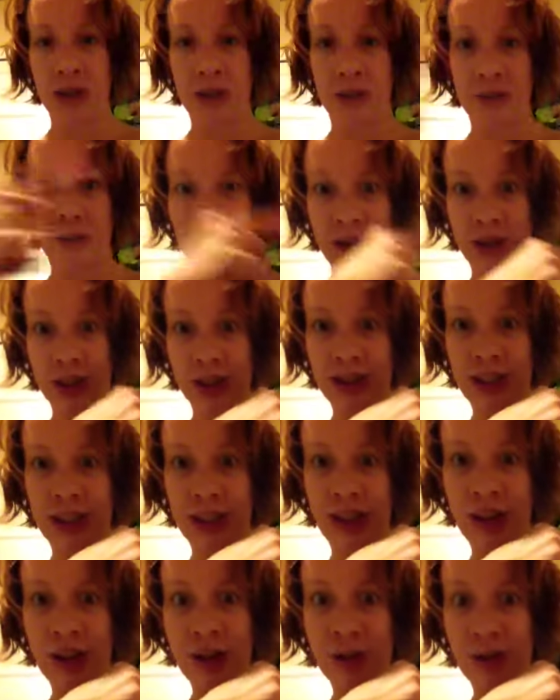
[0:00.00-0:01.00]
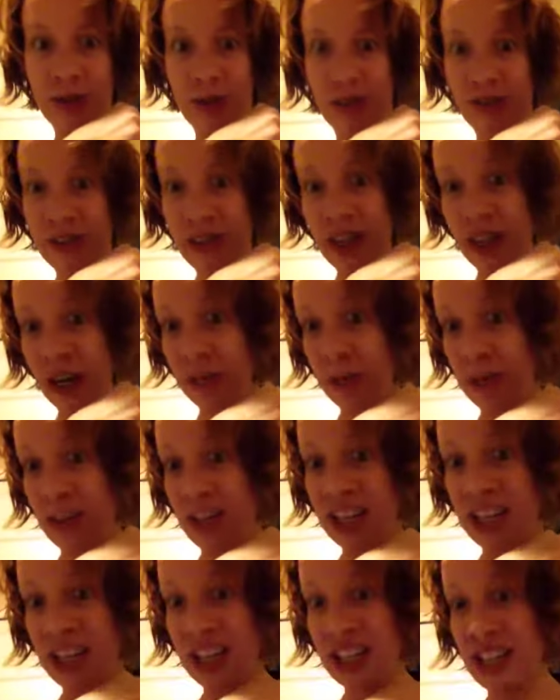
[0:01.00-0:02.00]
of the products I thought was over there, but
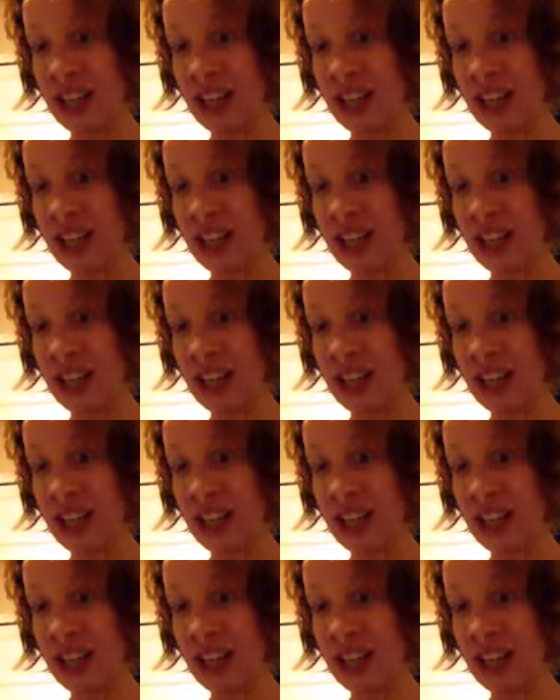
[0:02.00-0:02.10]
I guess